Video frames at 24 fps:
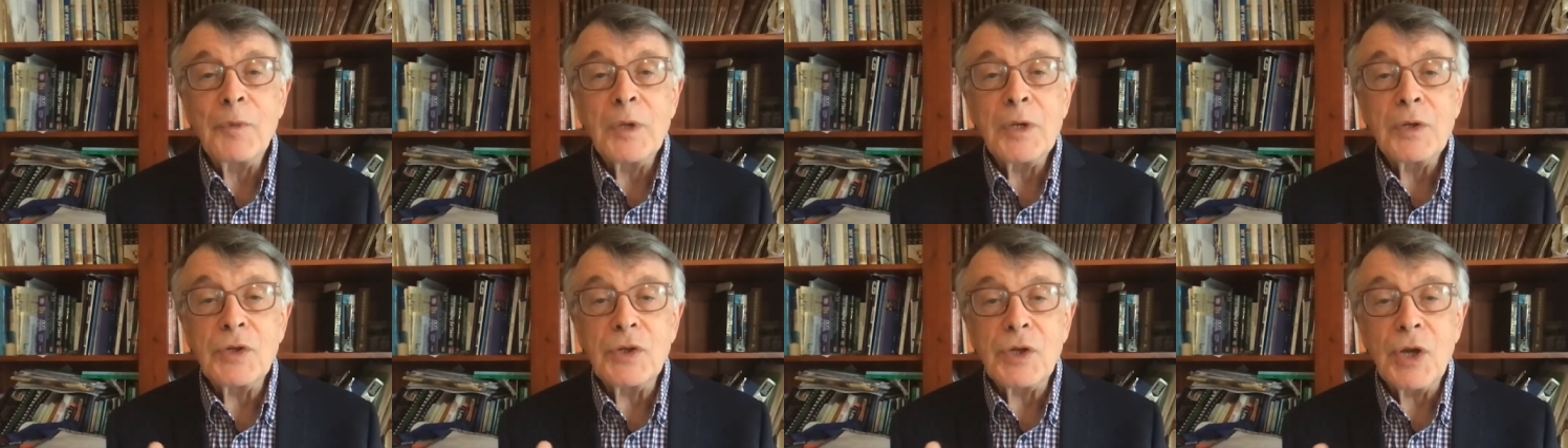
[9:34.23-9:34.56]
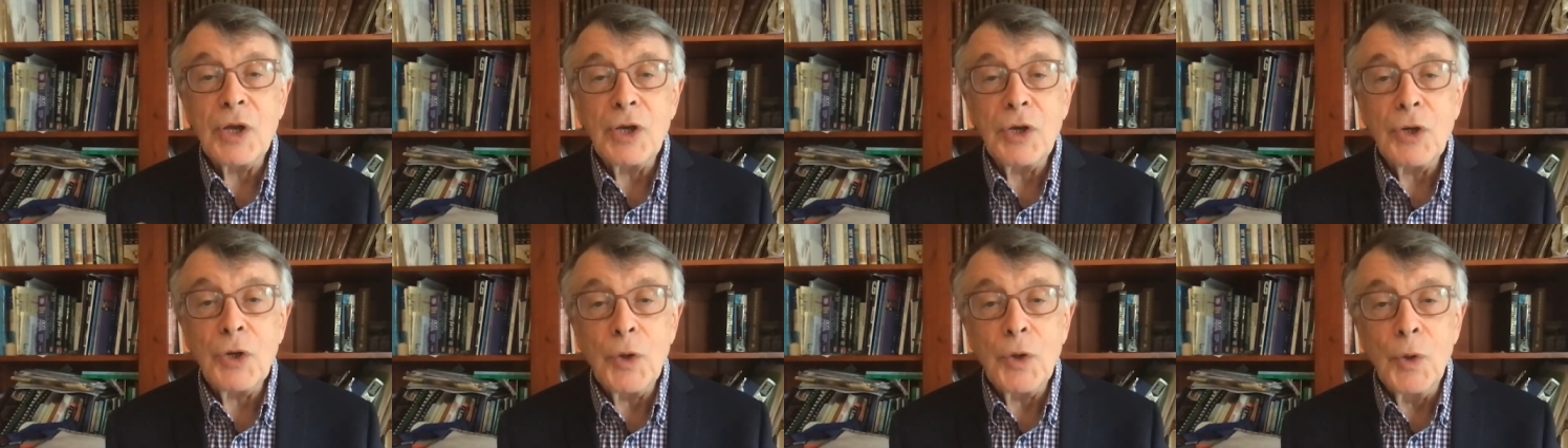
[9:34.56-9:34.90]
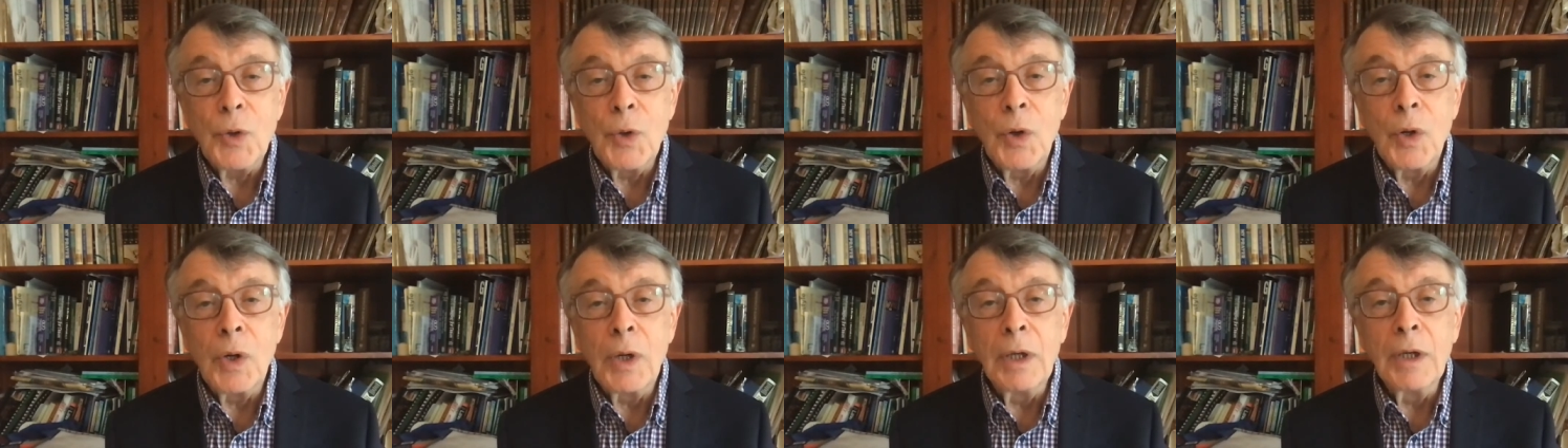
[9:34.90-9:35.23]

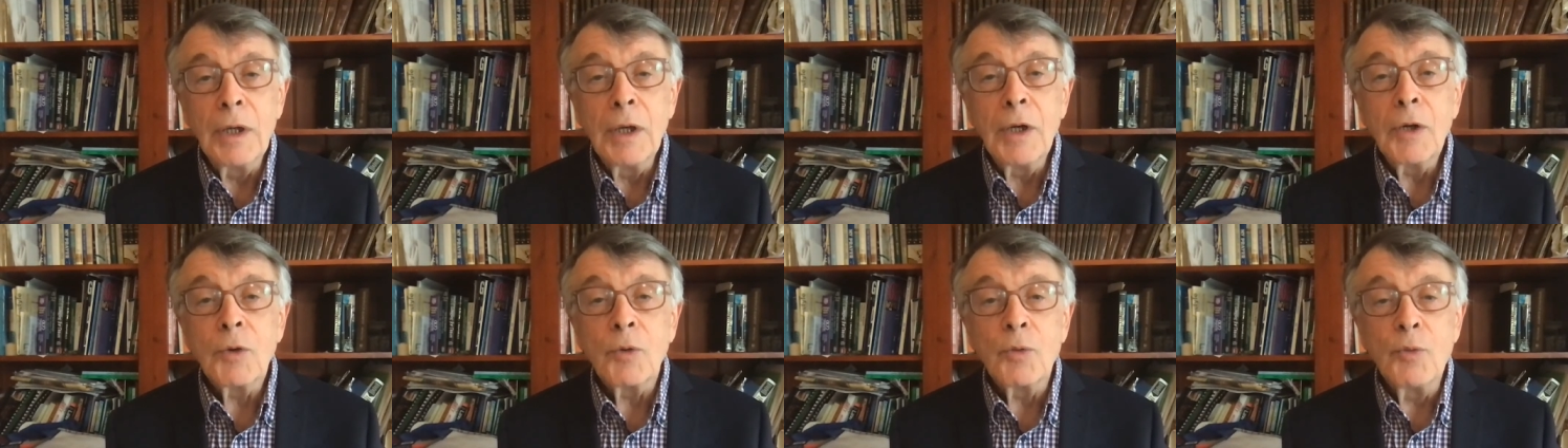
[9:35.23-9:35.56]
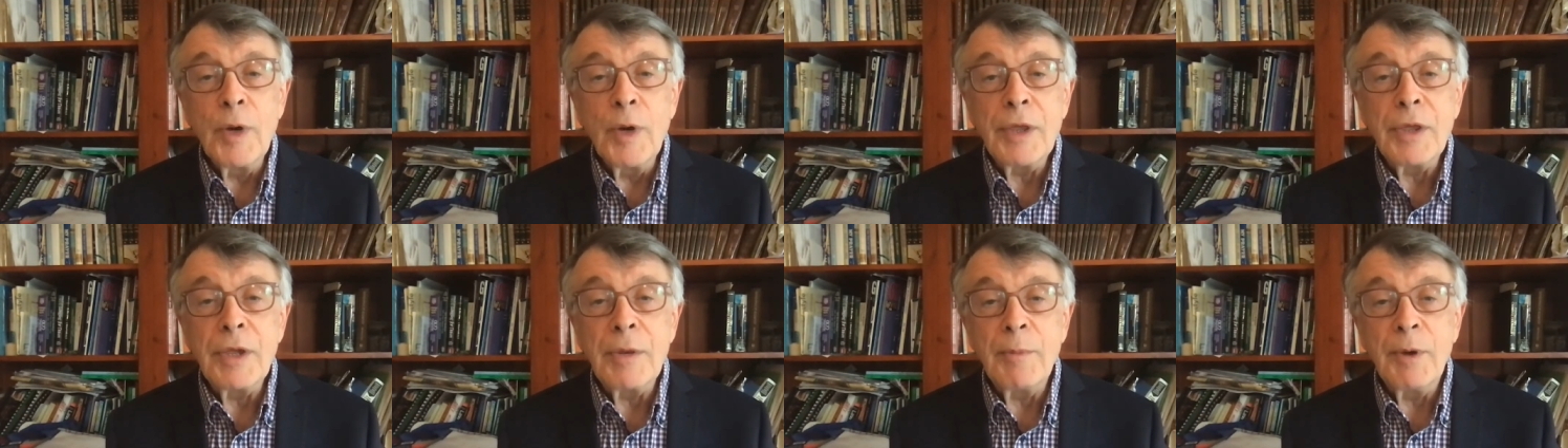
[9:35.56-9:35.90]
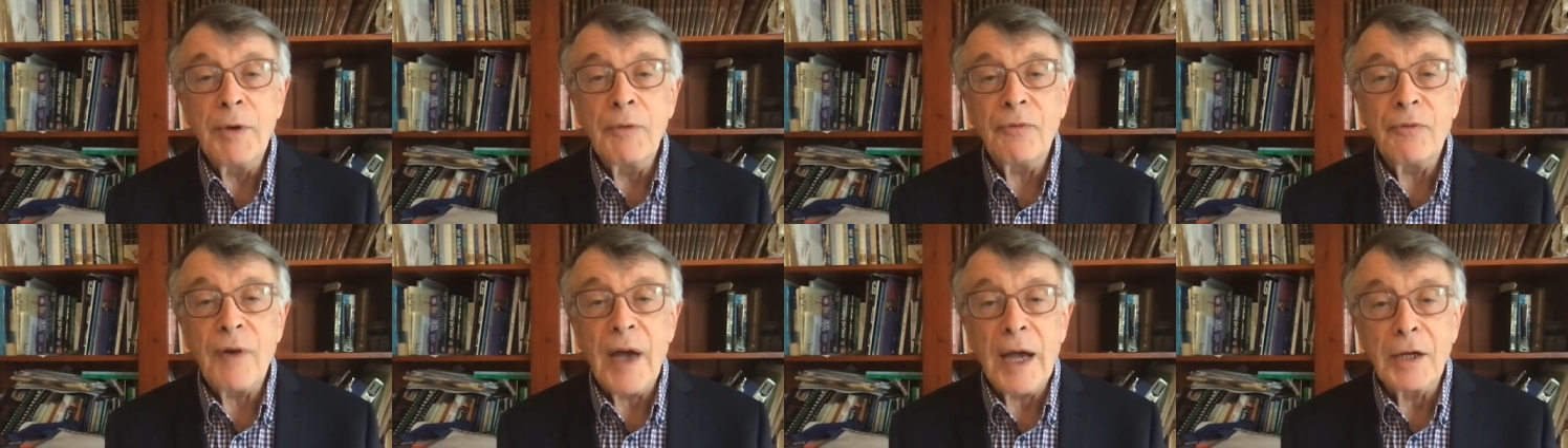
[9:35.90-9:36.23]
secure rhythm
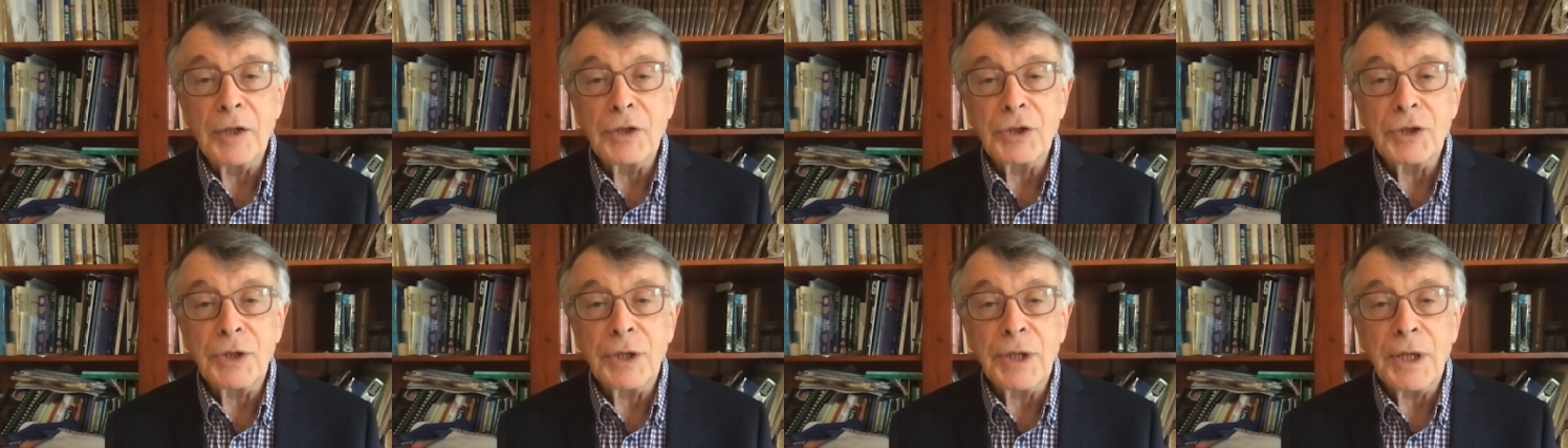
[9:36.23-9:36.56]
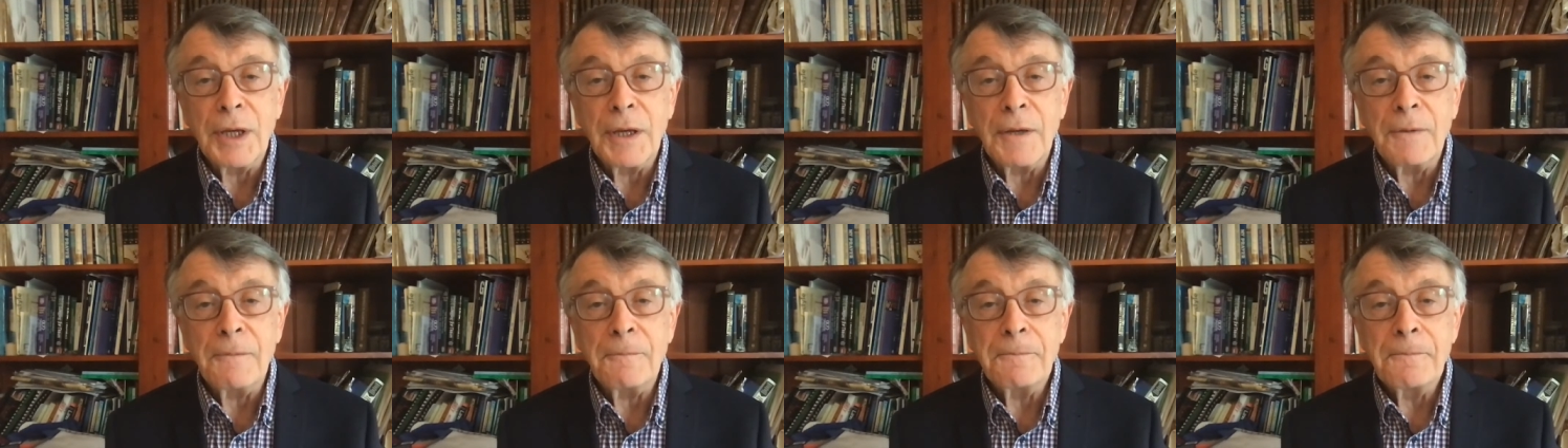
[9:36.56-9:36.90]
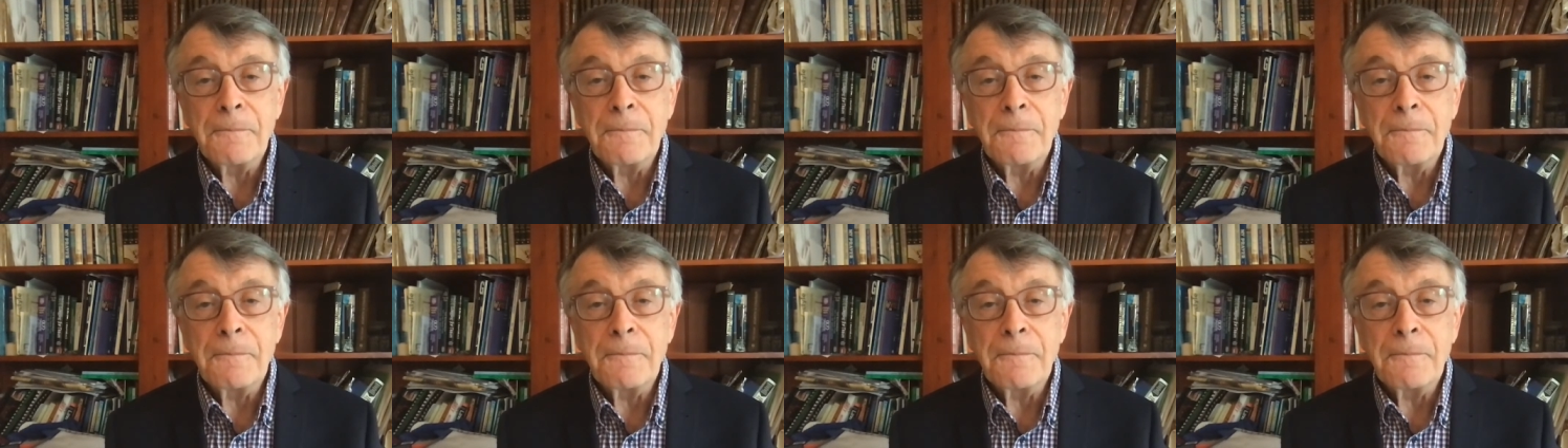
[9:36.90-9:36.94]
of functioning.